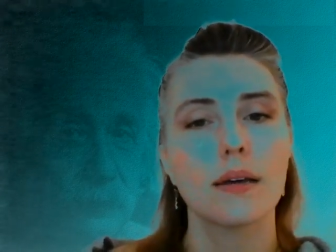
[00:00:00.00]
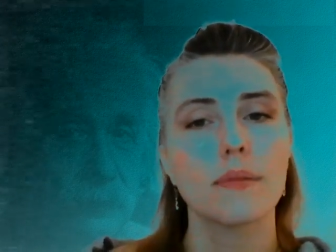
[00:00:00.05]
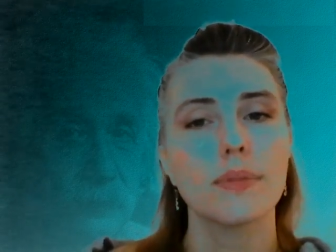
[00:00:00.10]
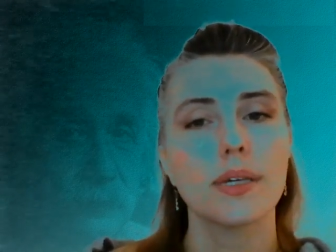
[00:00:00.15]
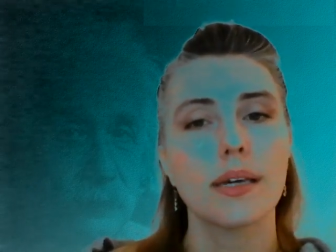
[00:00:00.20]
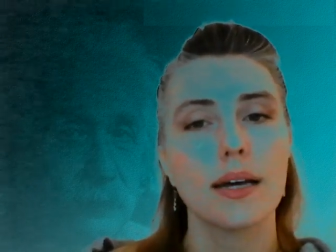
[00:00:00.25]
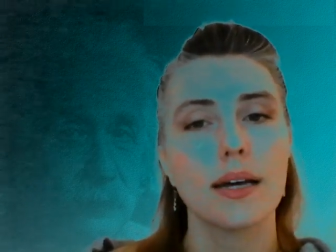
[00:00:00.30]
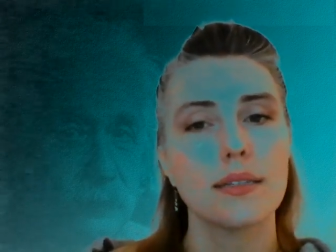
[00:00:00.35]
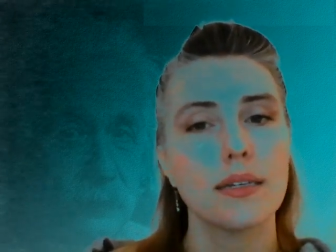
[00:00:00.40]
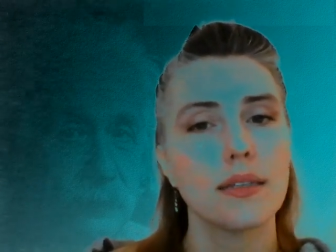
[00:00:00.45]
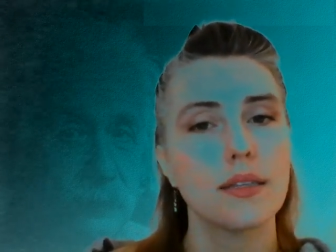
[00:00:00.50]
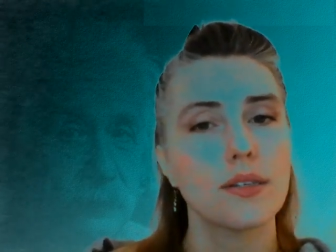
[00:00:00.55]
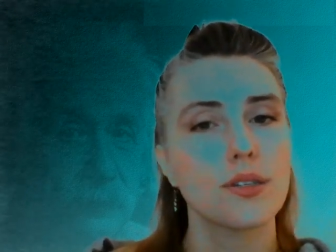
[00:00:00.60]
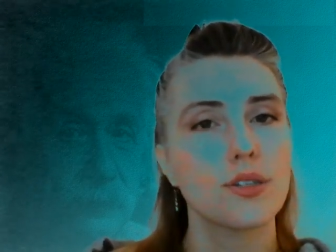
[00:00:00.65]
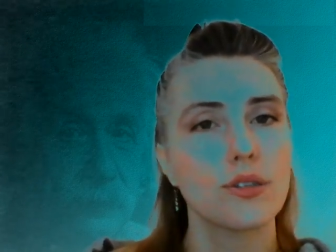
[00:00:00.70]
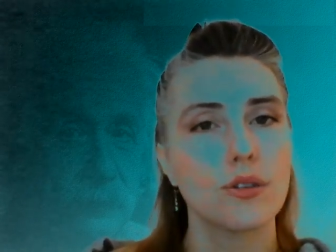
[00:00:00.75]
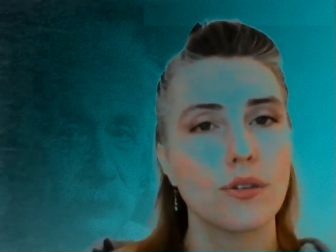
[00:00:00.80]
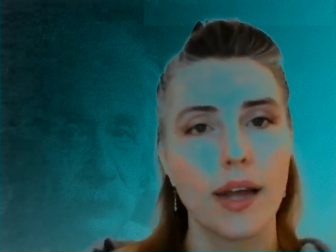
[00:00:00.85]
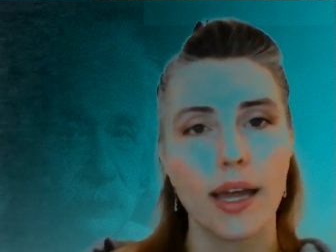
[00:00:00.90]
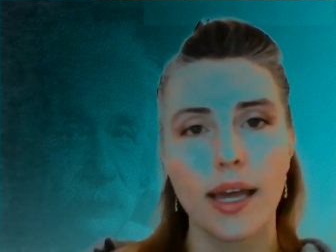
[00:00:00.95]
because in the
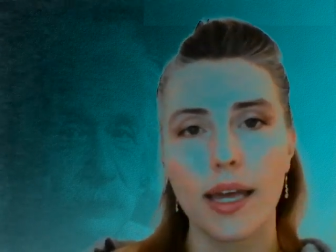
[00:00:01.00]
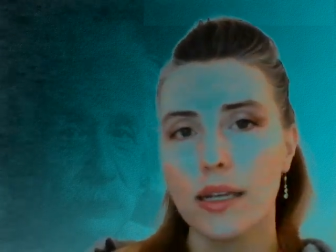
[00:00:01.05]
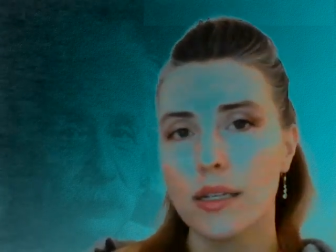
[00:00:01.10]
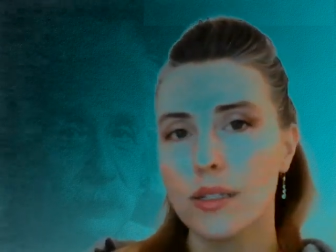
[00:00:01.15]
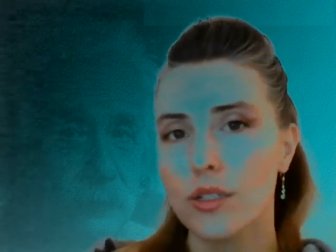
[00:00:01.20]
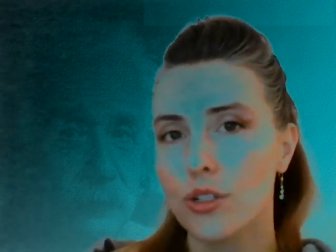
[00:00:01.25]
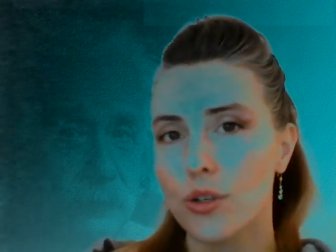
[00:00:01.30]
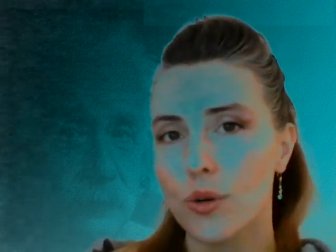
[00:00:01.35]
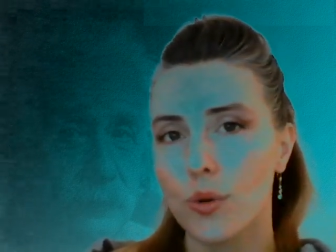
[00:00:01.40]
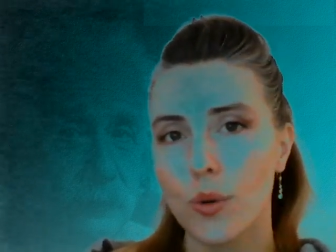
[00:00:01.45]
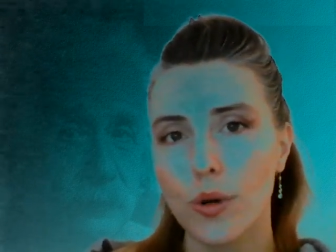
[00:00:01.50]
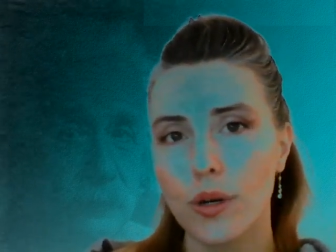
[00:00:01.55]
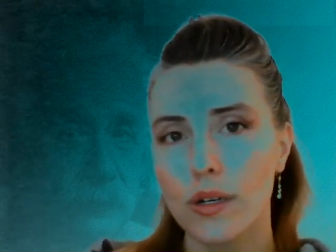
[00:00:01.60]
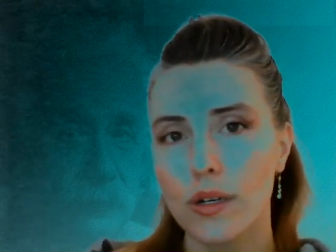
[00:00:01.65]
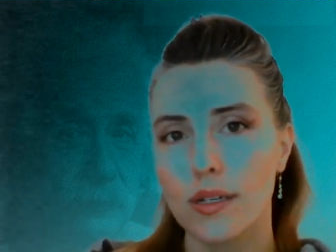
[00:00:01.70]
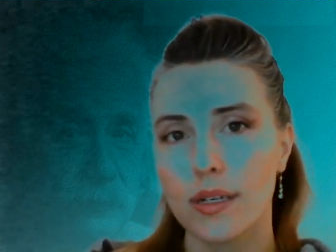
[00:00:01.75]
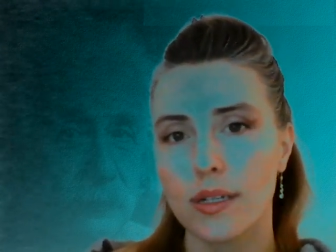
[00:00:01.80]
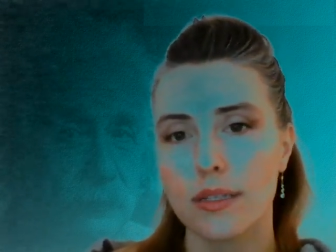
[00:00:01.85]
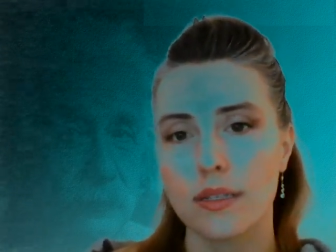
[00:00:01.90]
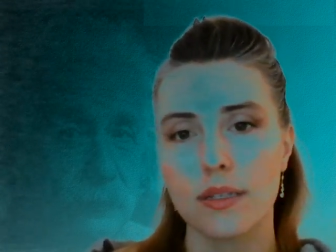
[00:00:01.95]
strange
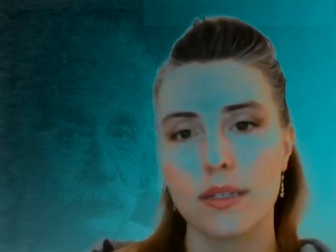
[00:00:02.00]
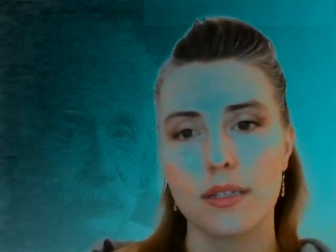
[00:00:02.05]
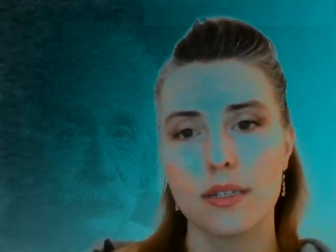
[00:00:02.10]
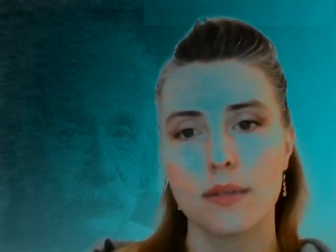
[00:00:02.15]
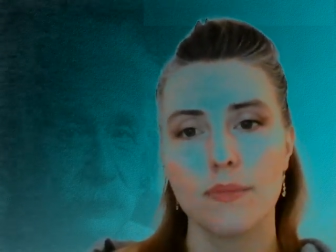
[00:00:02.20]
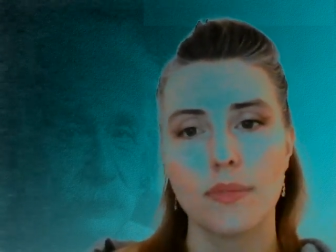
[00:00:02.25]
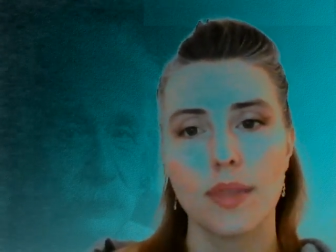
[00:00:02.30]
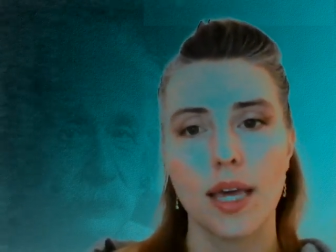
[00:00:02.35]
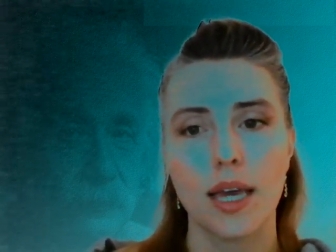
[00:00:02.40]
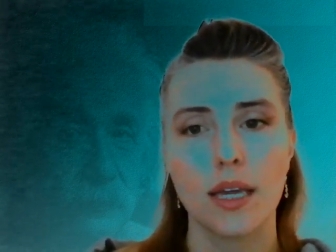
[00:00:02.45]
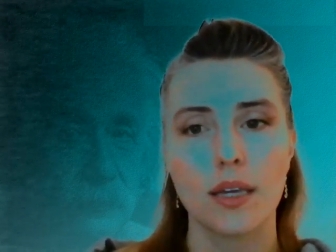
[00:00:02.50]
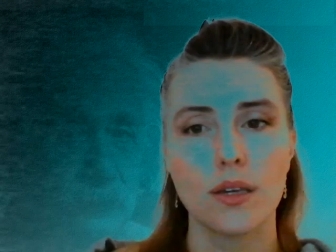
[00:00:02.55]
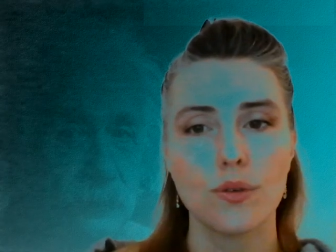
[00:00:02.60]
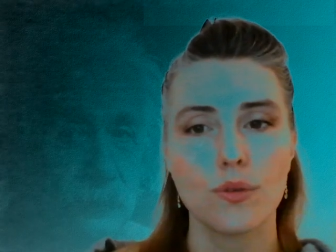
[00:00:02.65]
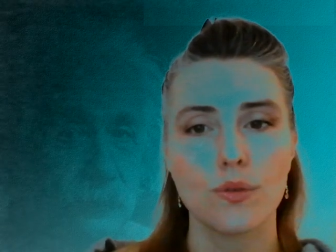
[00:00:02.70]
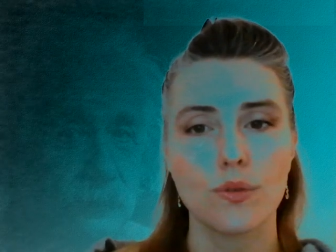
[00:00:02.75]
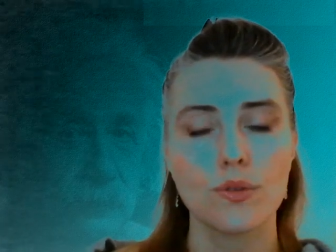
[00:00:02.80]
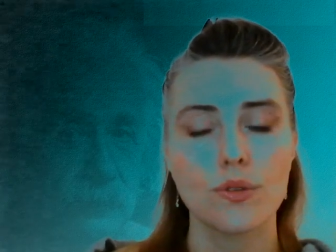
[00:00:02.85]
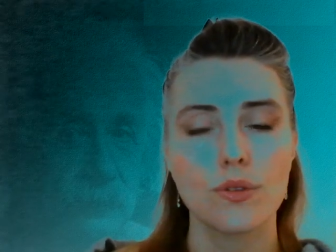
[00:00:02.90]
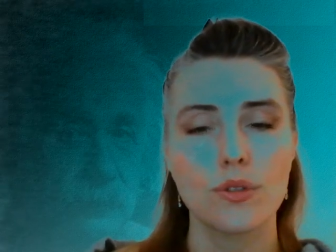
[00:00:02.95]
coordinate system they
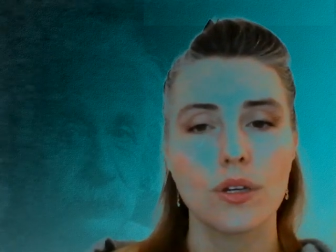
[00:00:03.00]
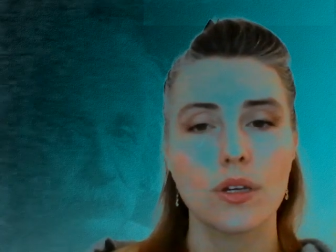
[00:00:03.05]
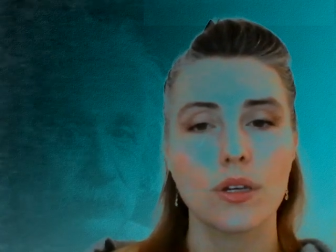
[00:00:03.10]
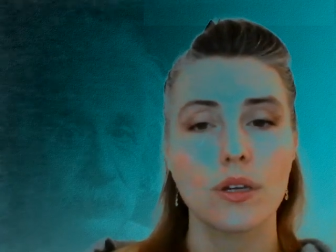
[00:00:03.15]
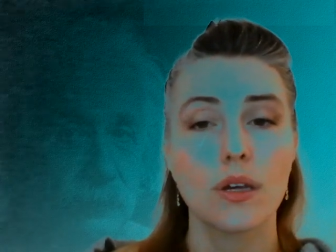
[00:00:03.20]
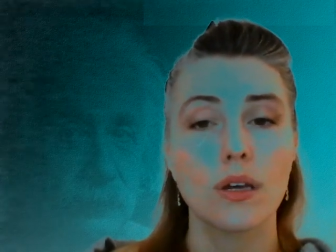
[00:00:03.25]
used,